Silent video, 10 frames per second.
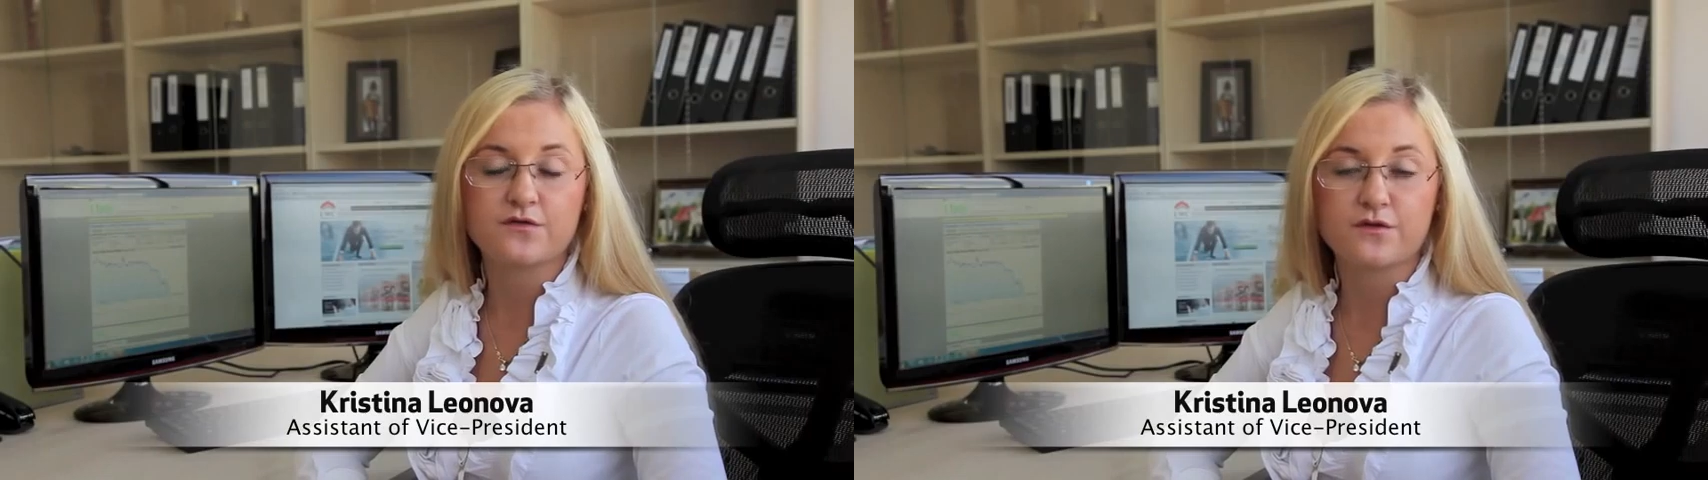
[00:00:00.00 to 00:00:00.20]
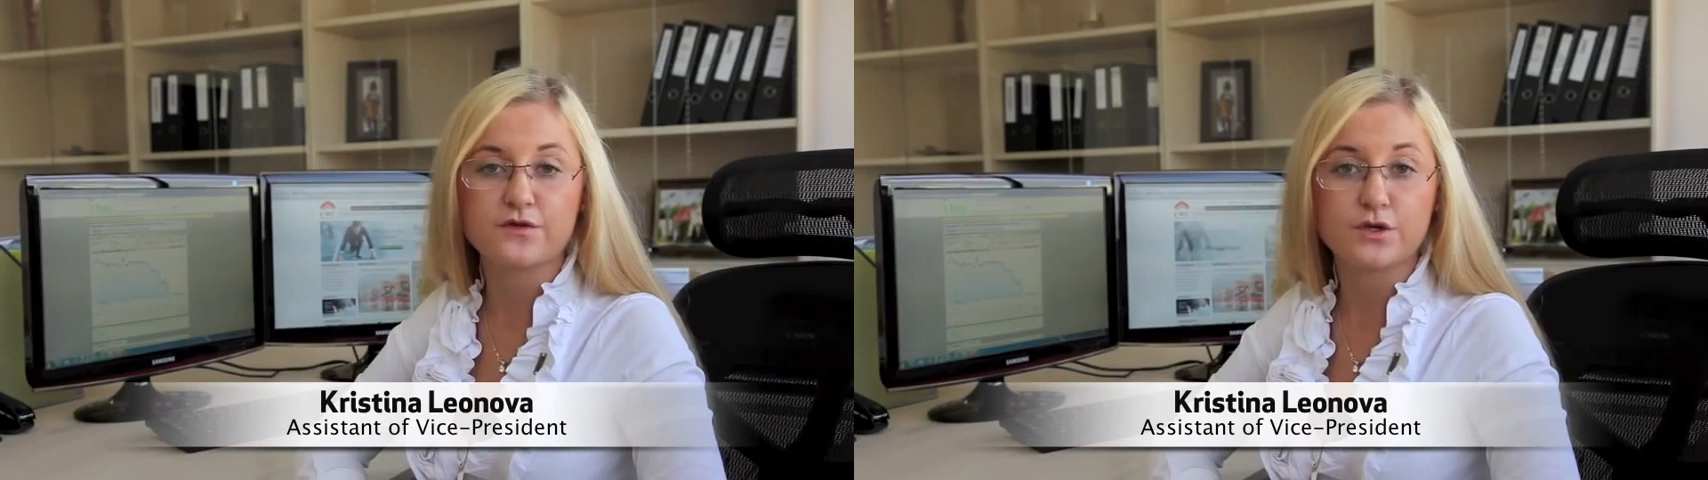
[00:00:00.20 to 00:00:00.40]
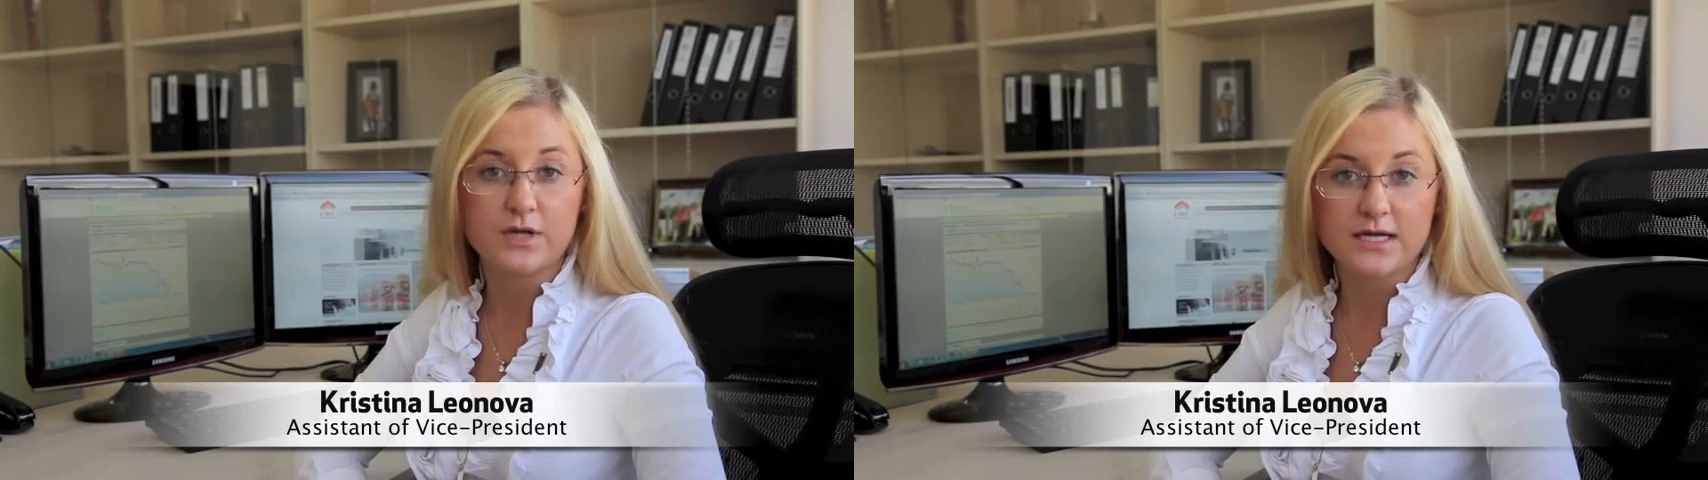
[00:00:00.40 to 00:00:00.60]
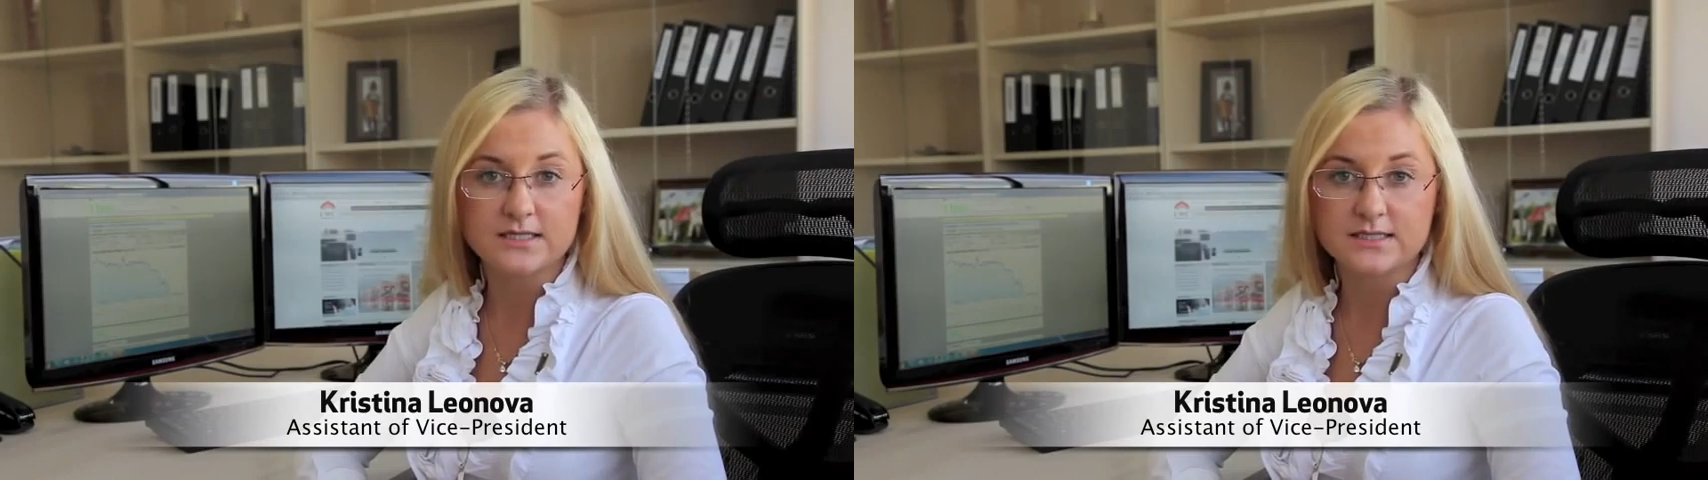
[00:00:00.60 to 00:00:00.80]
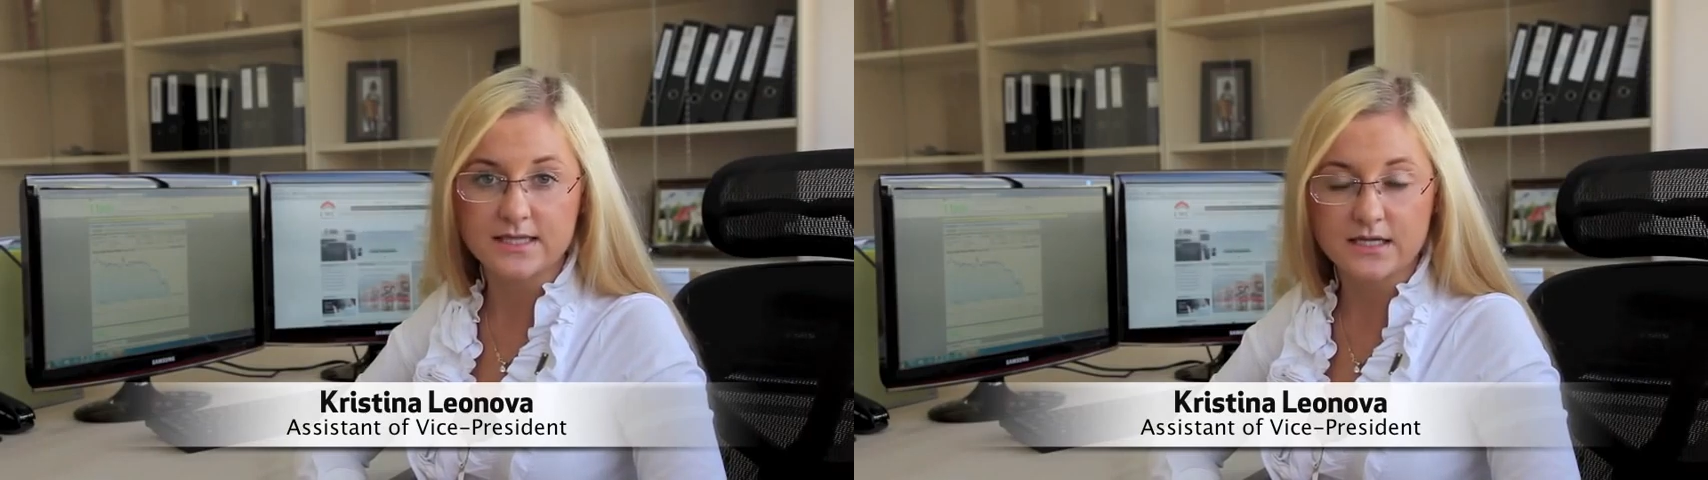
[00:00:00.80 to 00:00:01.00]
from the
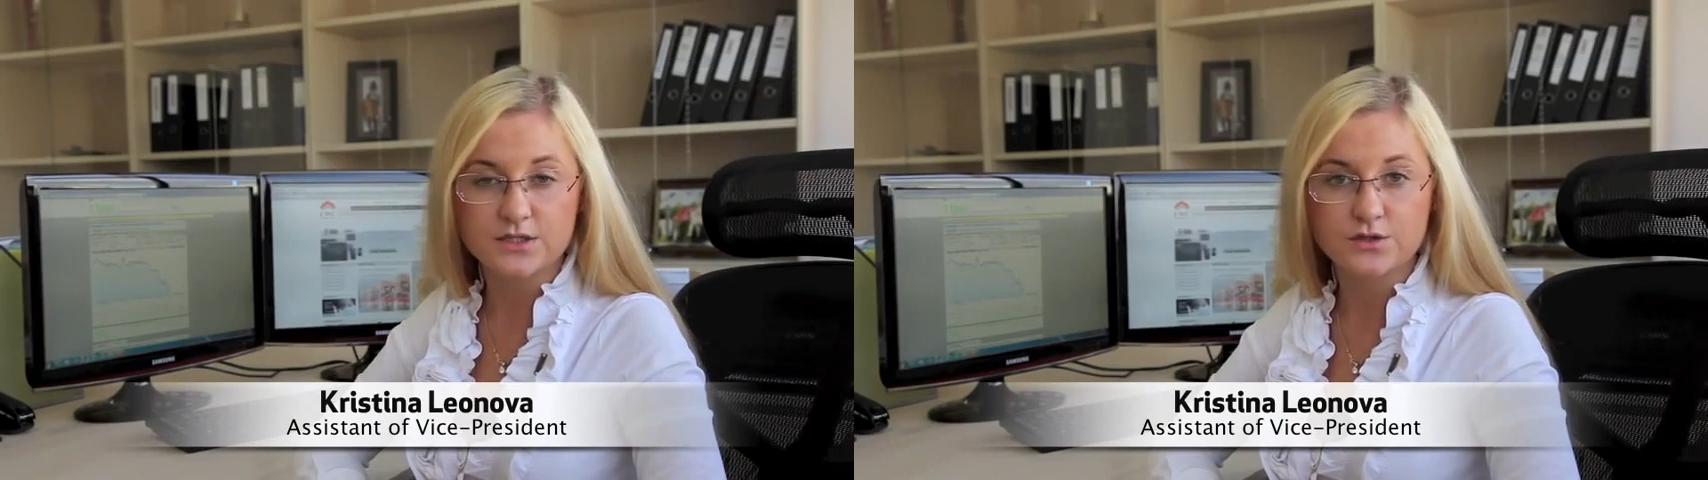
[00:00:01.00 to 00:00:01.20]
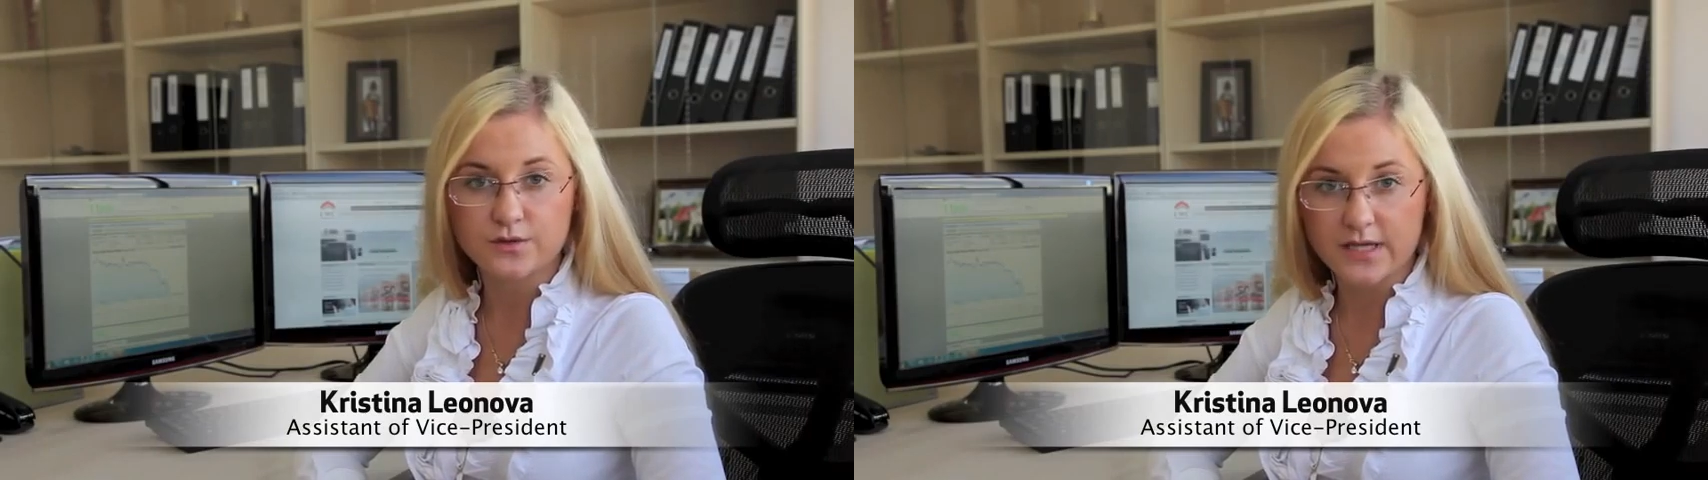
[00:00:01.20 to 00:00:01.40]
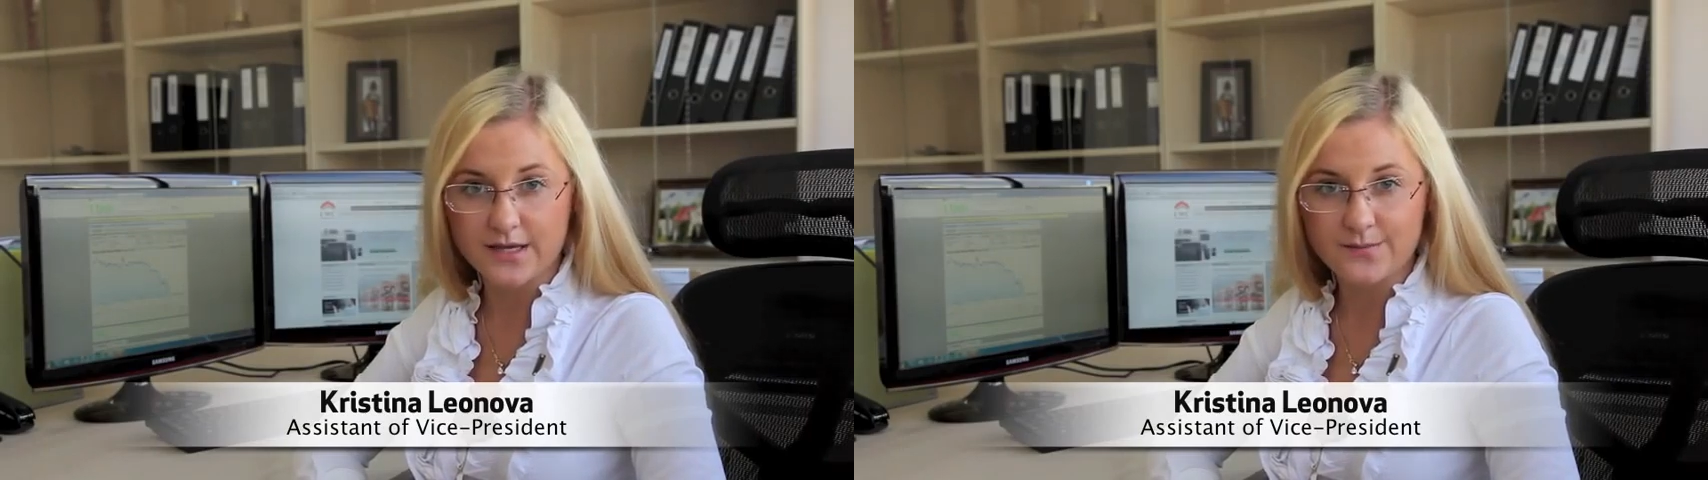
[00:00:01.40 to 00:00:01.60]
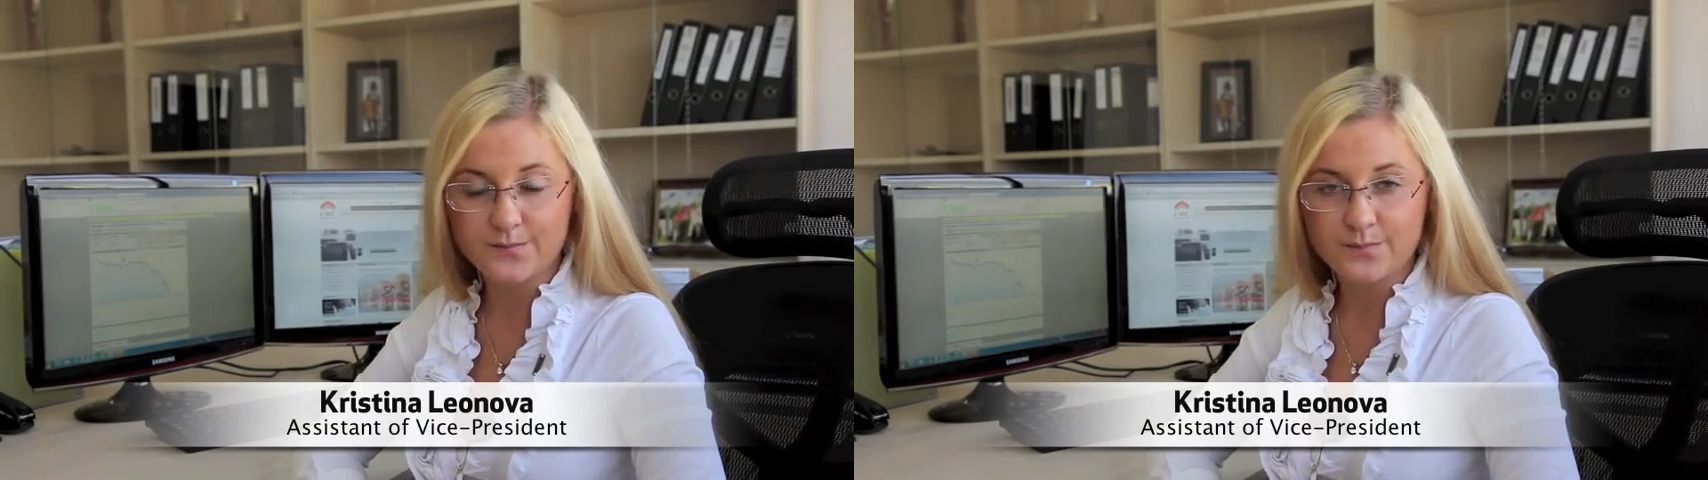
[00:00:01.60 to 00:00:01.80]
United States today.